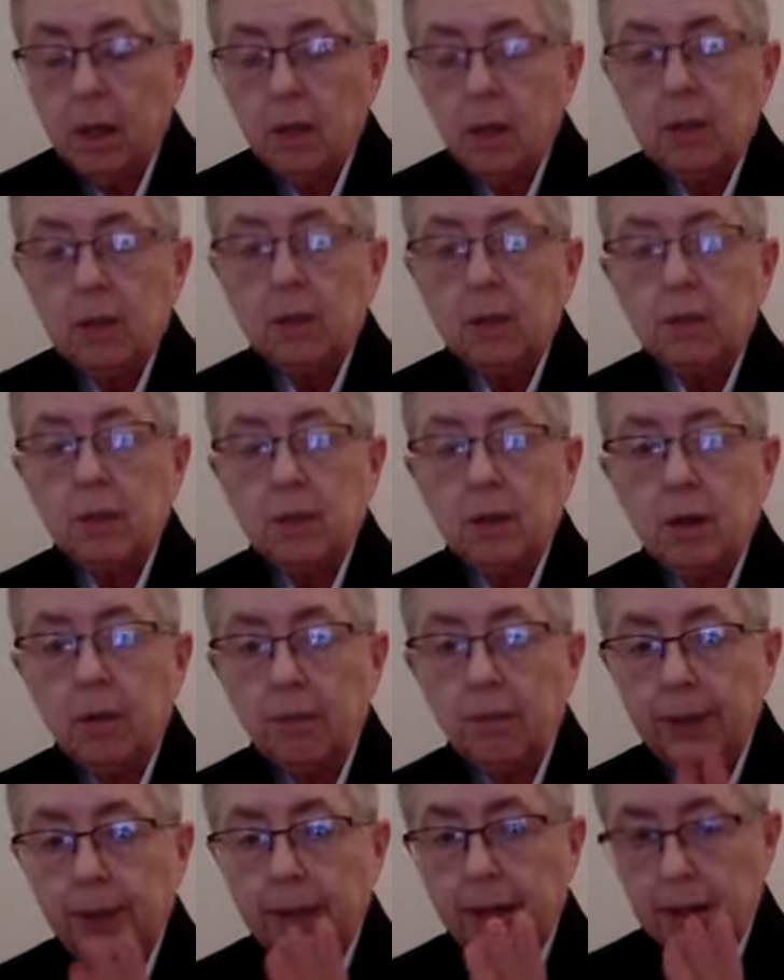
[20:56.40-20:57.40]
The
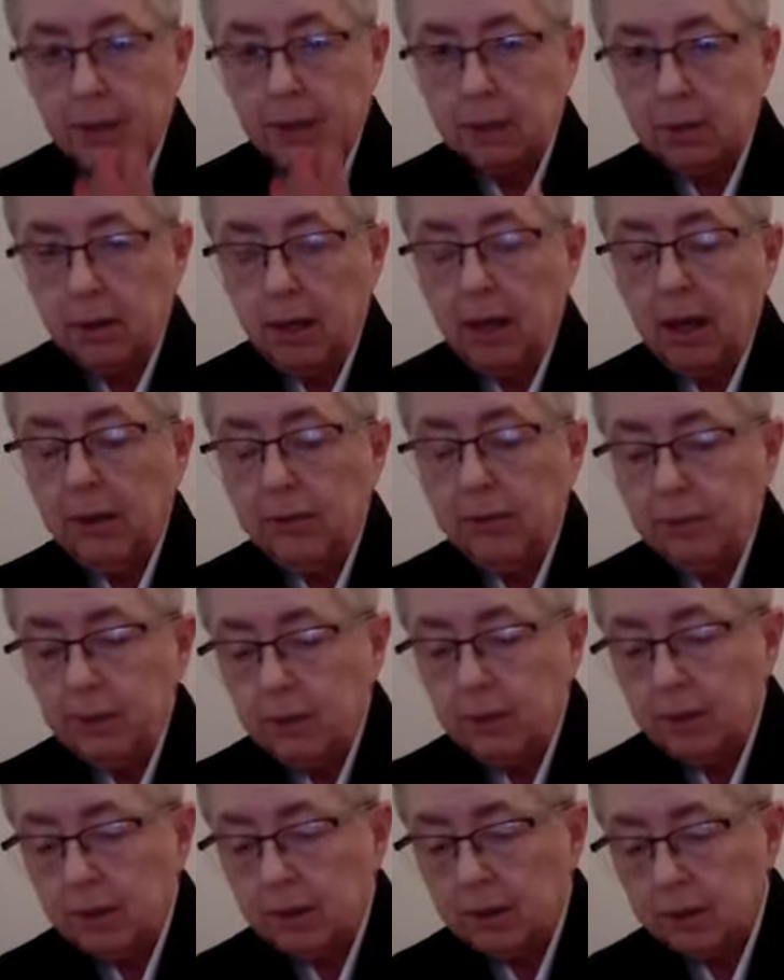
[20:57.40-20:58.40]
self that is alive to
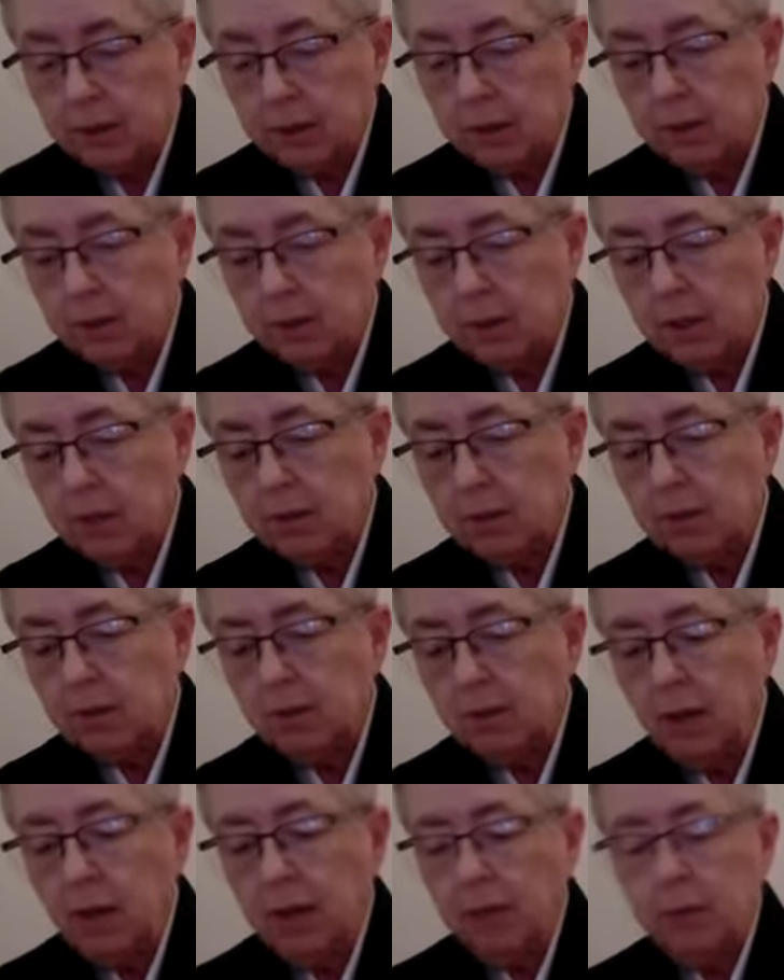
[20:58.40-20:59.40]
this is
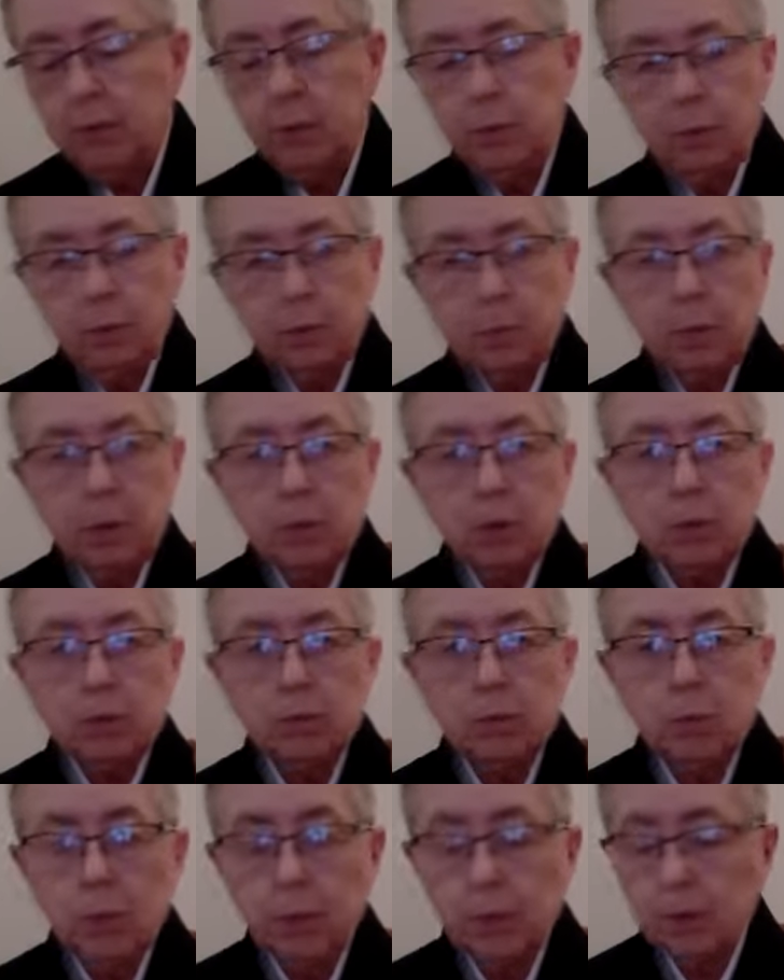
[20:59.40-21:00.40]
alive and
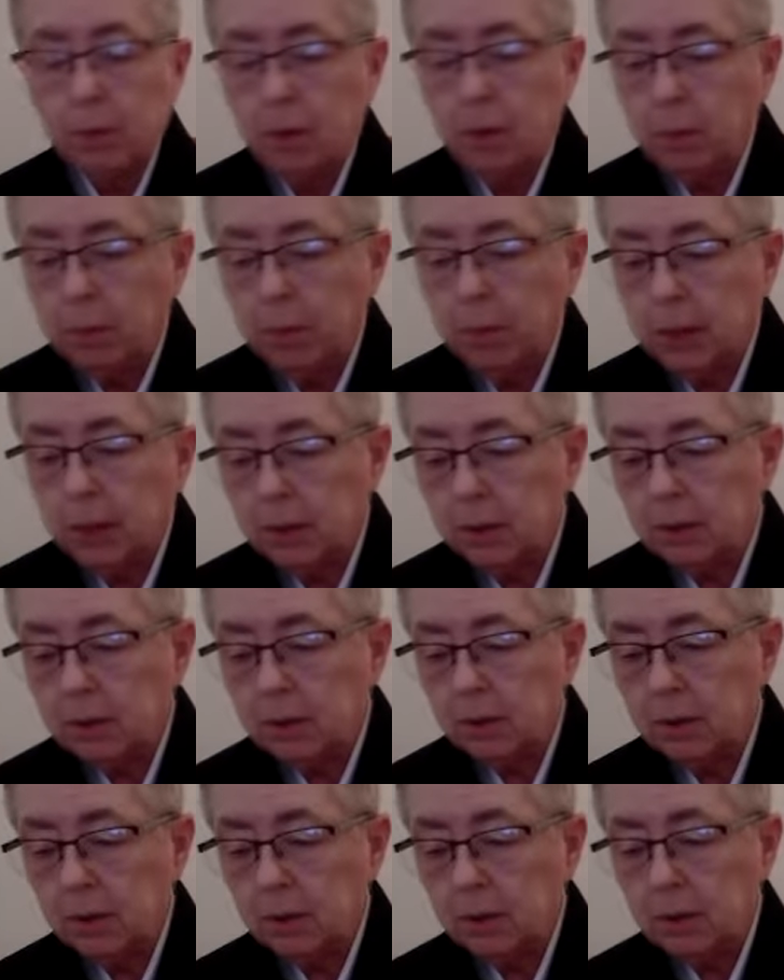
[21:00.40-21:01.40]
responsive with all beings,
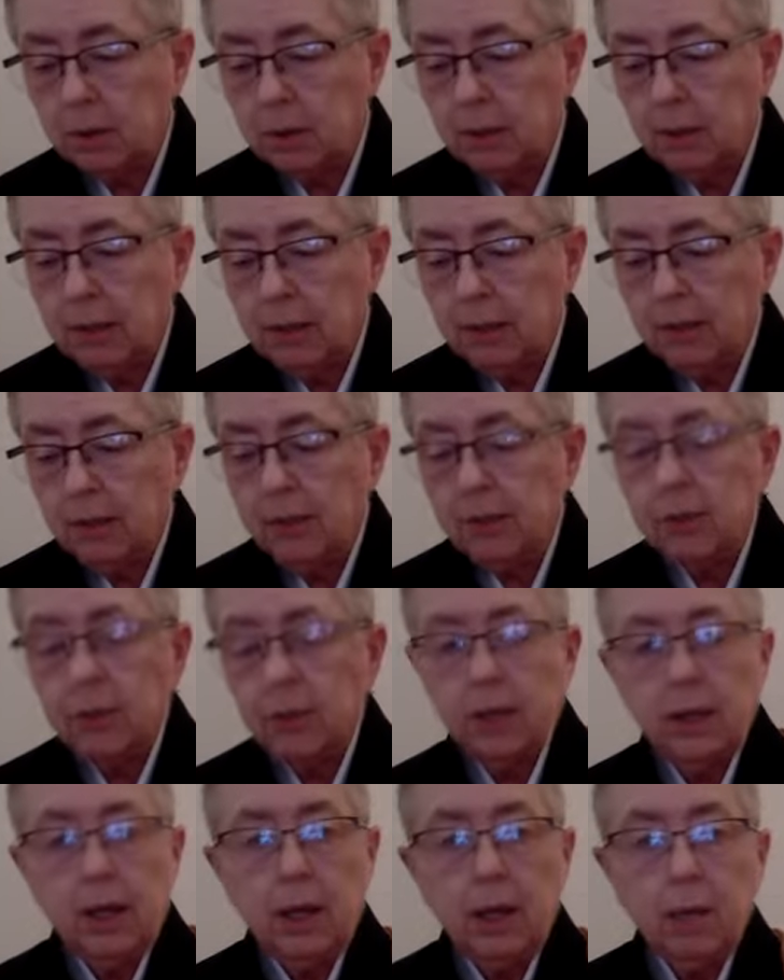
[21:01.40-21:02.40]
the
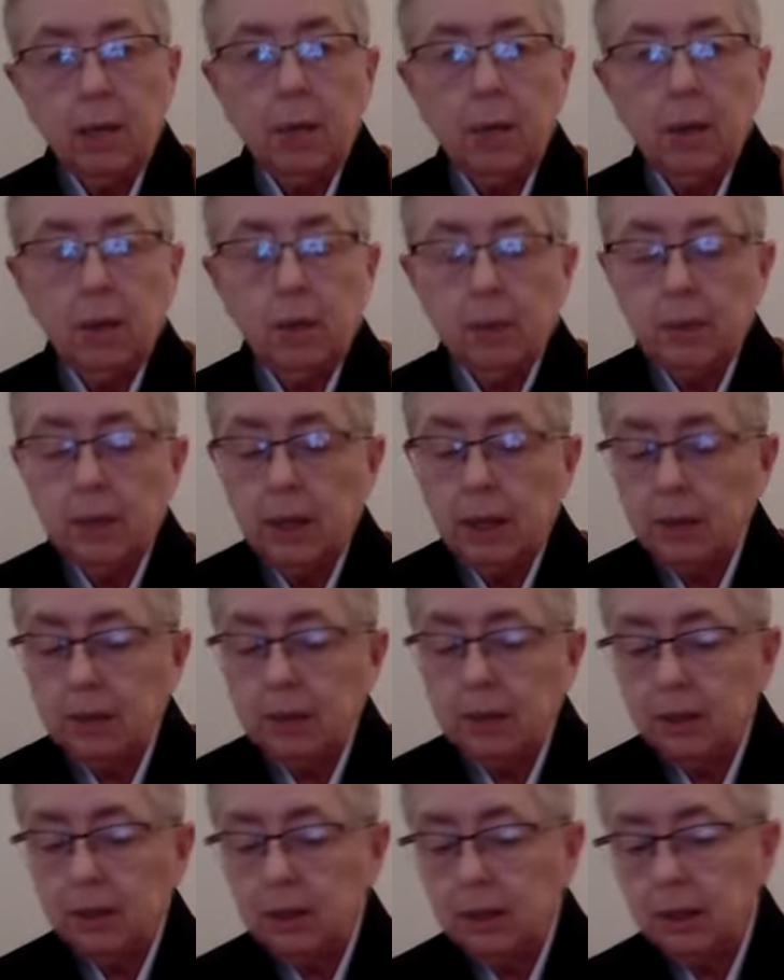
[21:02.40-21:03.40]
dynamic
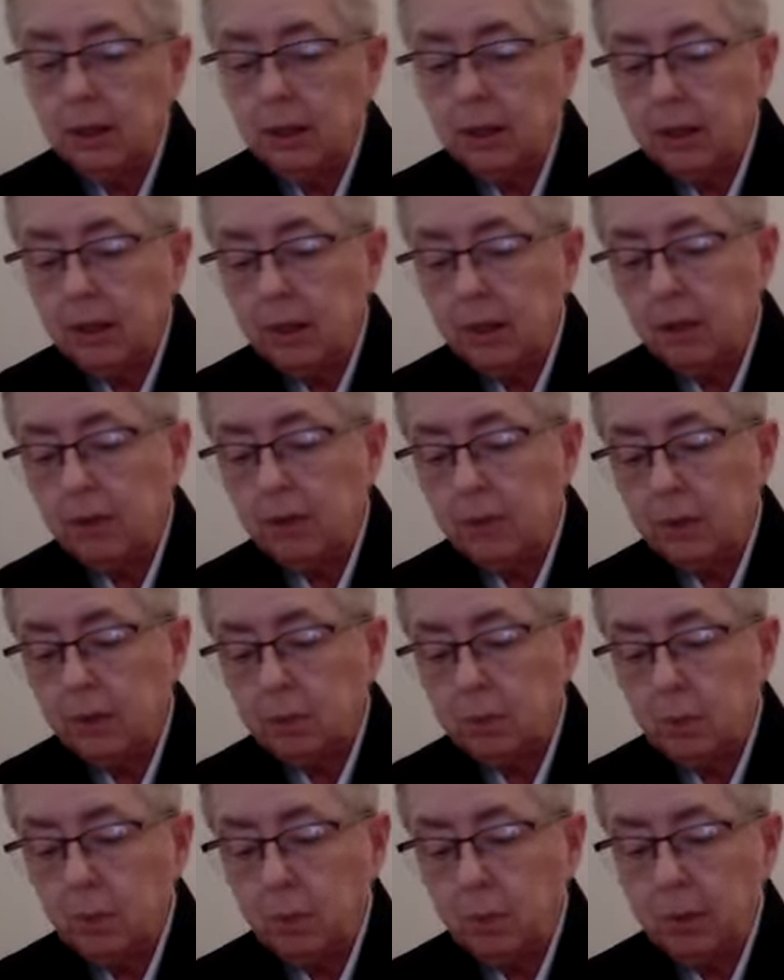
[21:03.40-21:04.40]
reality of
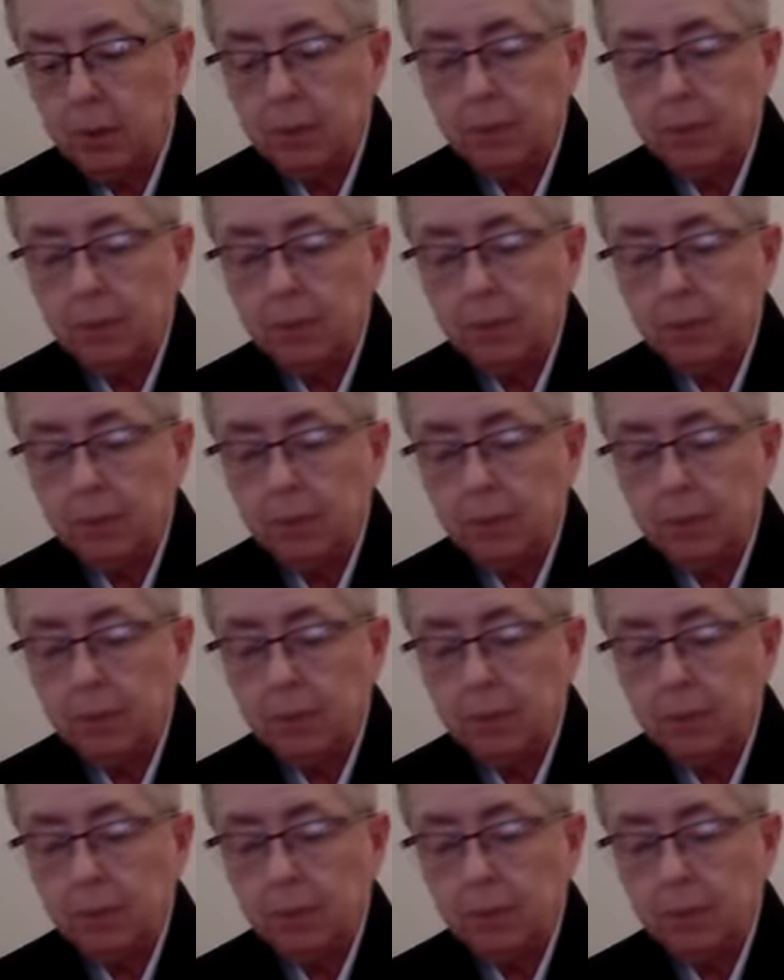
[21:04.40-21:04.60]
this moment.